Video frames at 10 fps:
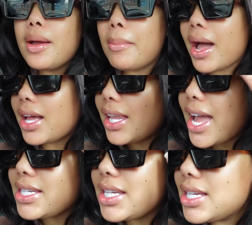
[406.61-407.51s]
My
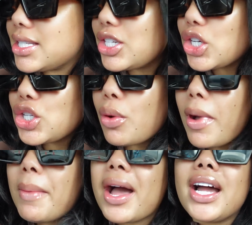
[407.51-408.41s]
glasses, these are so
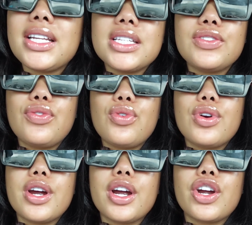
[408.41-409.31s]
bomb. I got these
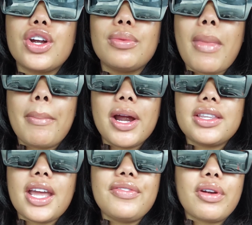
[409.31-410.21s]
for my
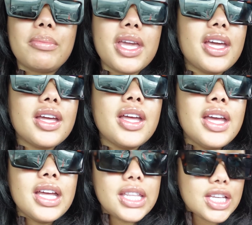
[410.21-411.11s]
birthday from Mia.
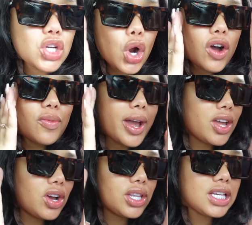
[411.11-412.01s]
These are off-white,
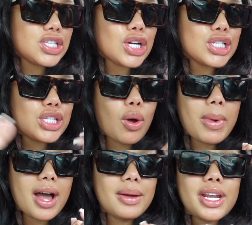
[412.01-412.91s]
y'all. These are so bomb.